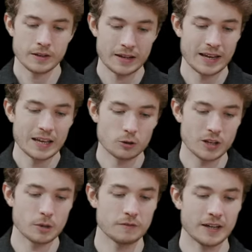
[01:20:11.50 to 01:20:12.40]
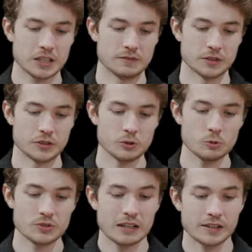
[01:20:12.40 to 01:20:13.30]
and handle them effectively
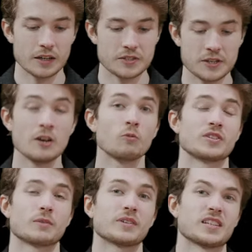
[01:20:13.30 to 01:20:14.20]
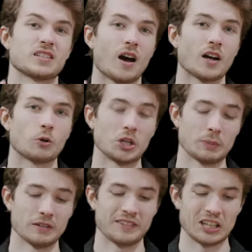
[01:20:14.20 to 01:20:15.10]
too, telling us when something is not going to
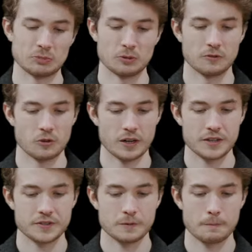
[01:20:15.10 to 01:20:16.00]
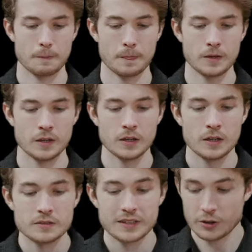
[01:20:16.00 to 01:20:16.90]
be available for us.
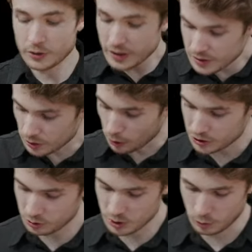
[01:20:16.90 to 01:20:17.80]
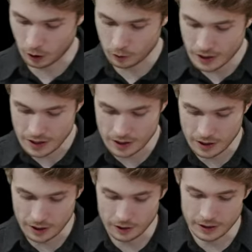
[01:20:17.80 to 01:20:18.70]
Now there is also as well a,
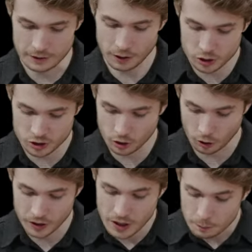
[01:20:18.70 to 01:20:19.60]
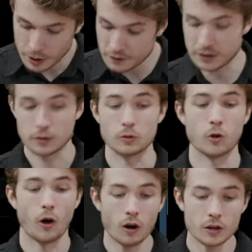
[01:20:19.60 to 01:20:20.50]
uh, a function called pivot
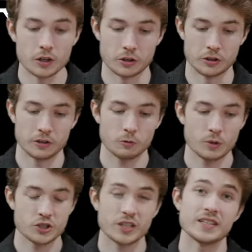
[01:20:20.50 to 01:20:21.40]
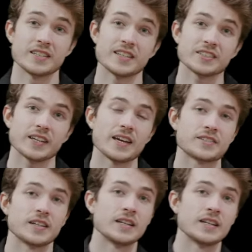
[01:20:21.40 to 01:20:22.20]
longer, which can in this case